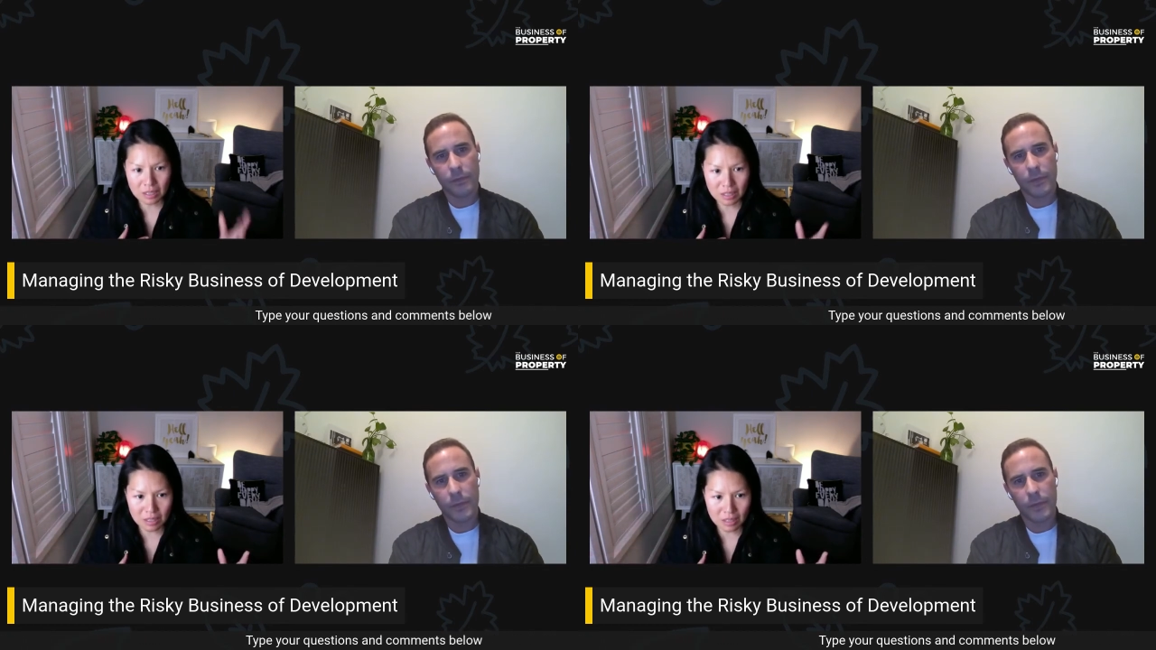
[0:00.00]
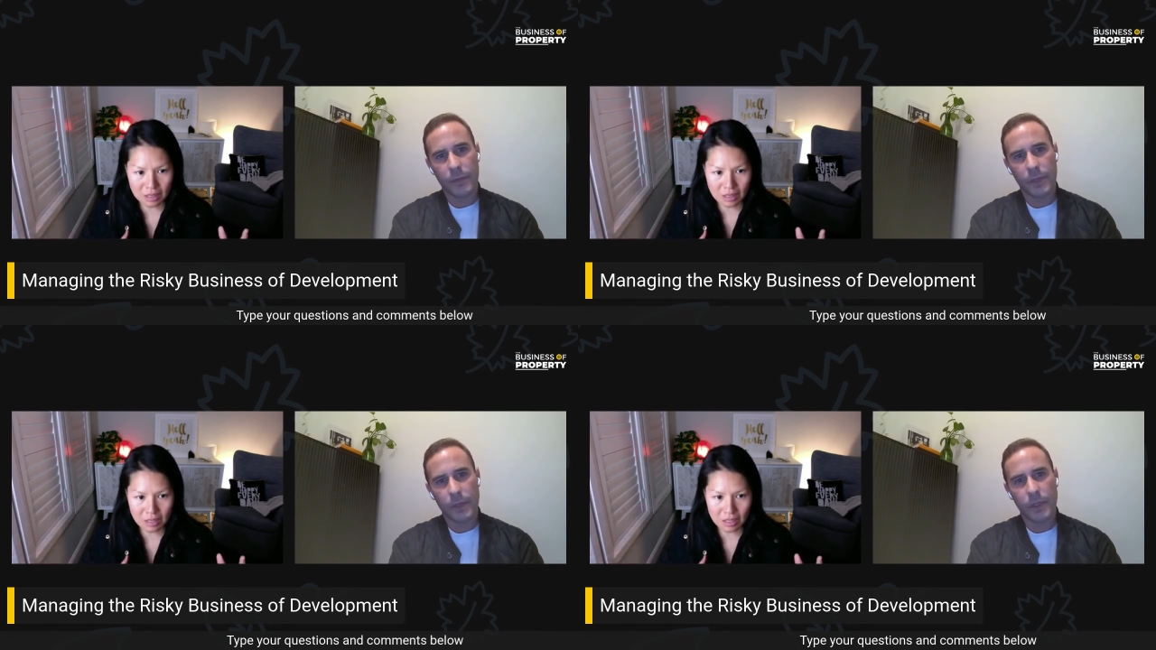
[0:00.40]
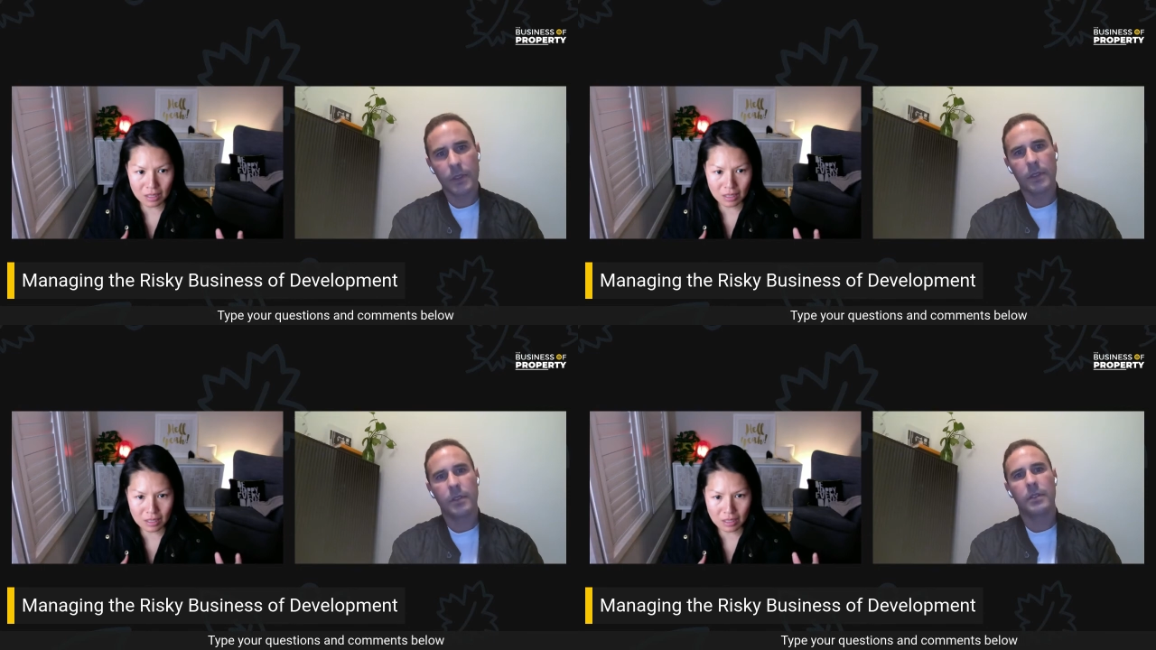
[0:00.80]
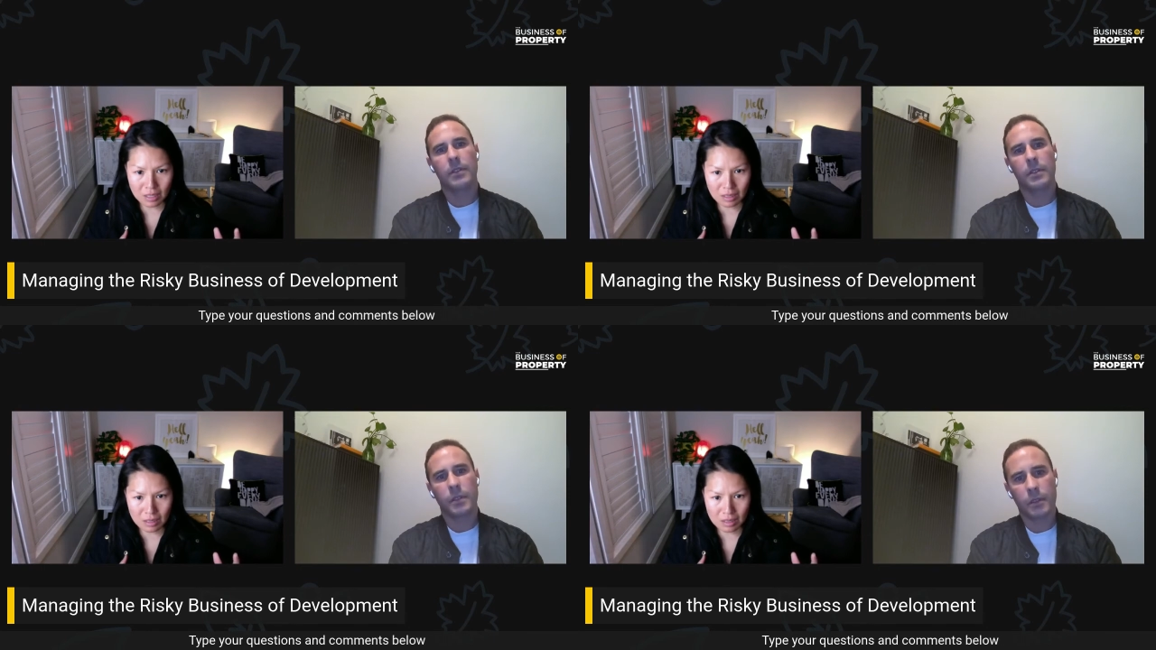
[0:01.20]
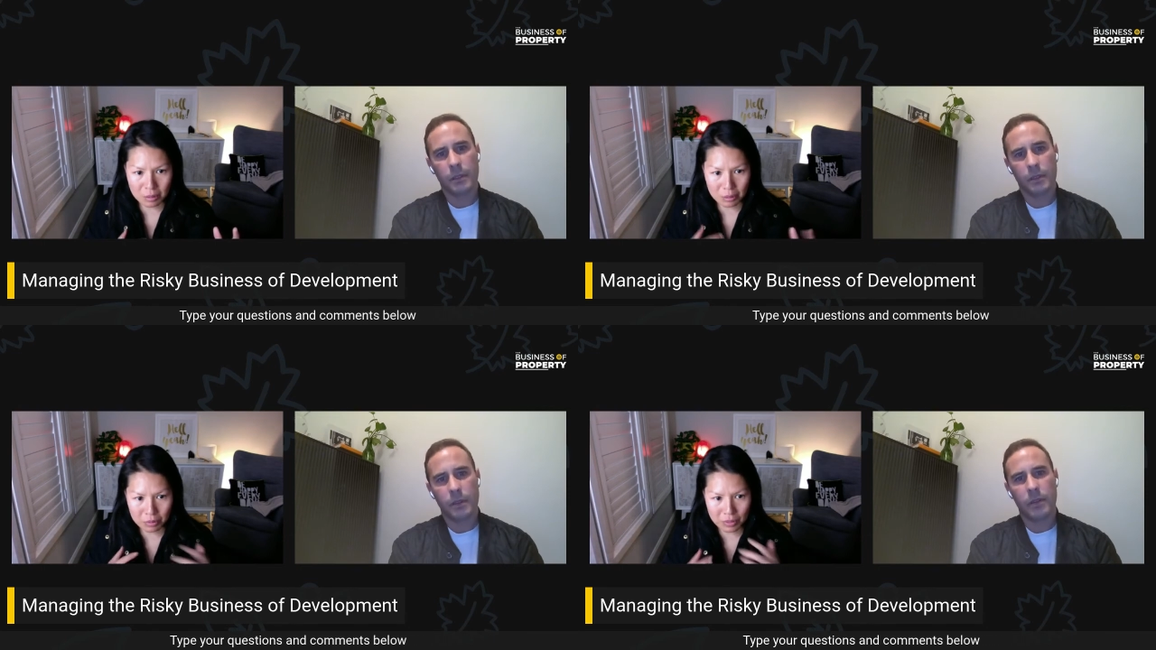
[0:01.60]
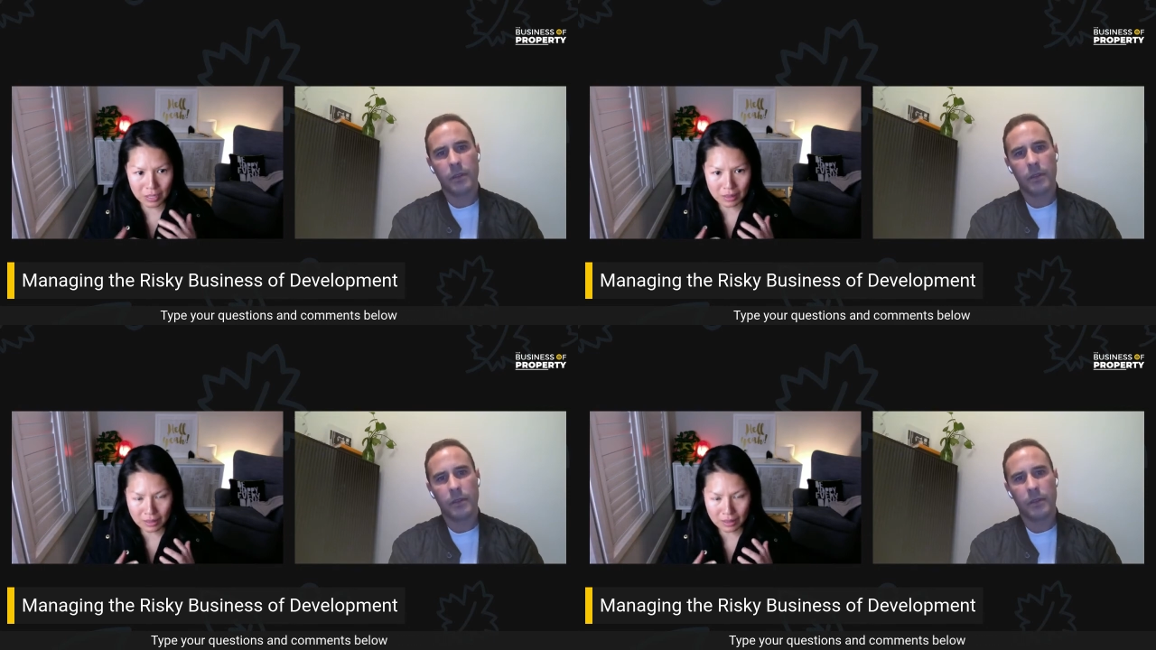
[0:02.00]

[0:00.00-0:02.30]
Speaker 1: and and uh, and all of that.